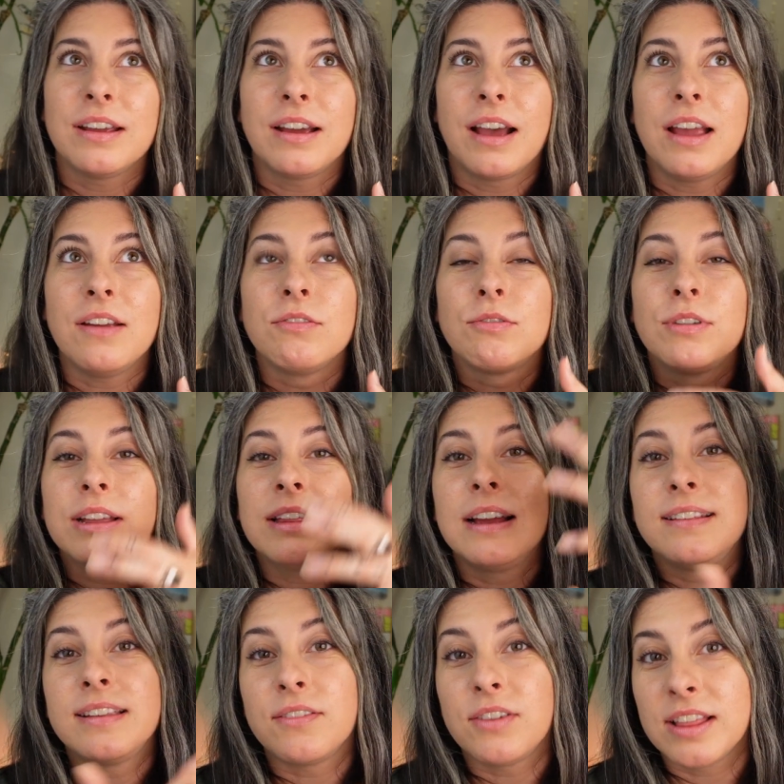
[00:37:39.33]
I've
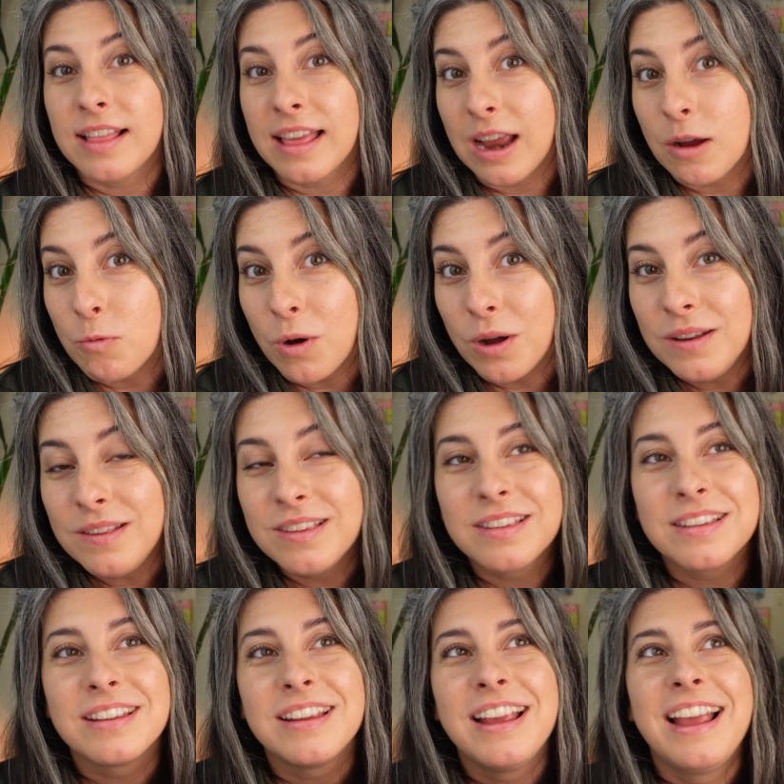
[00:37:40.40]
realized everything that I
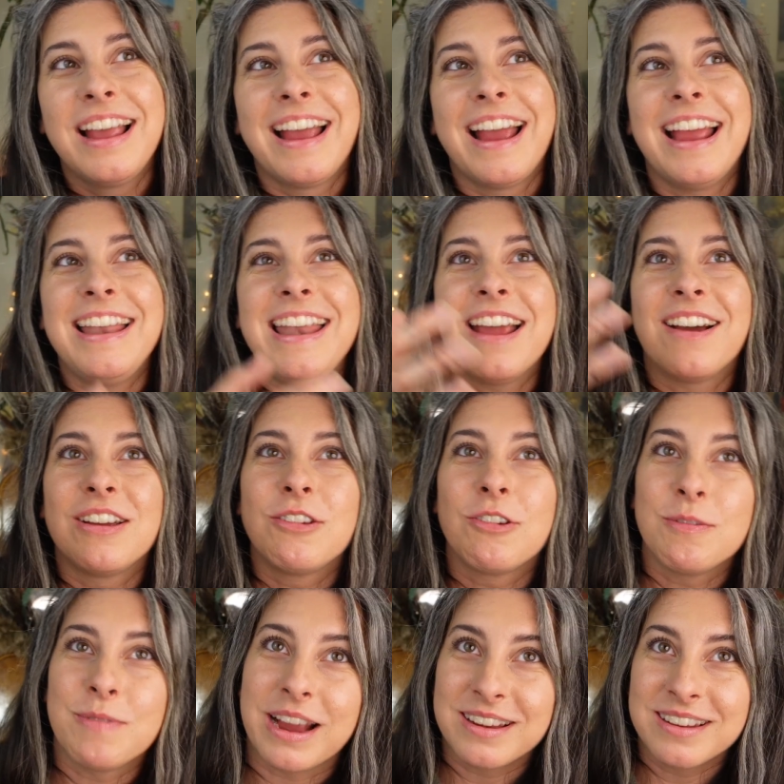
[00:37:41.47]
want, and now I'm
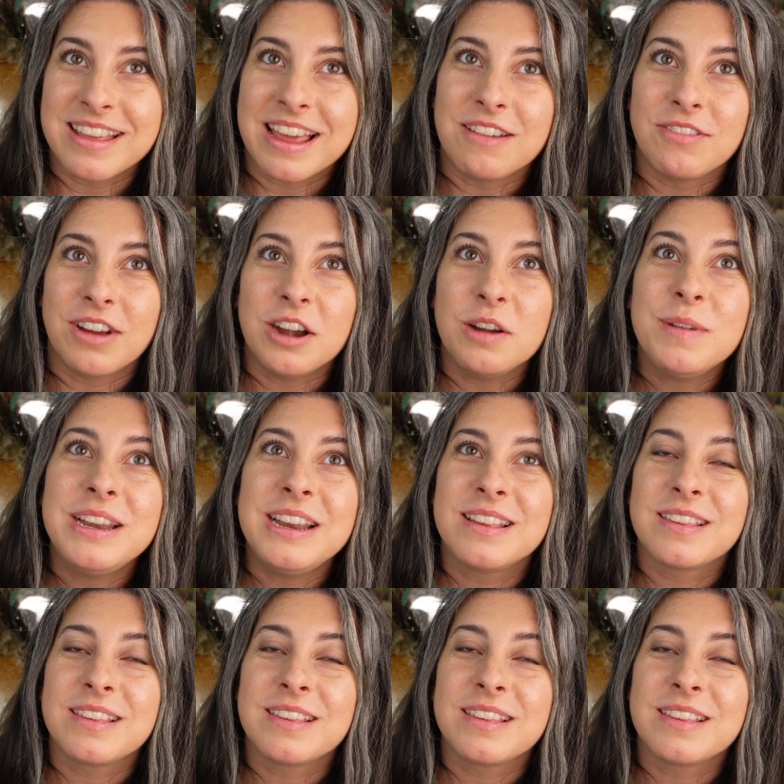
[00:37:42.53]
going back into that environment.